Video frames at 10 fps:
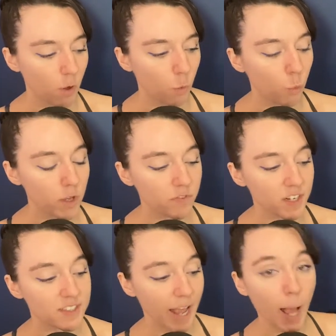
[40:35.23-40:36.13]
We've
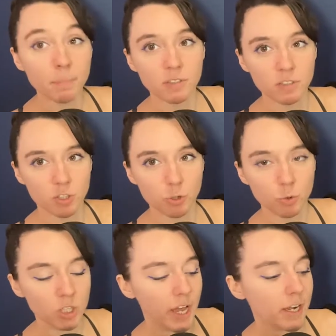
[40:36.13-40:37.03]
adapted to
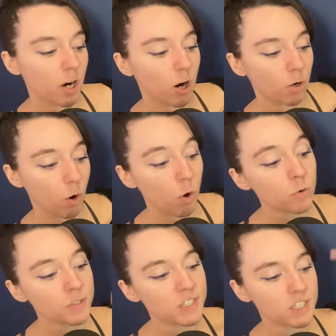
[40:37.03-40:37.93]
like our
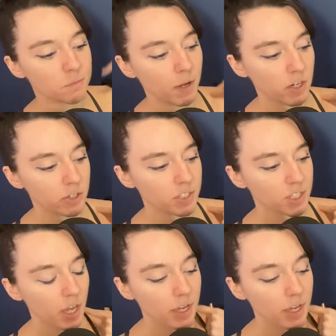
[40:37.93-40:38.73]
own smells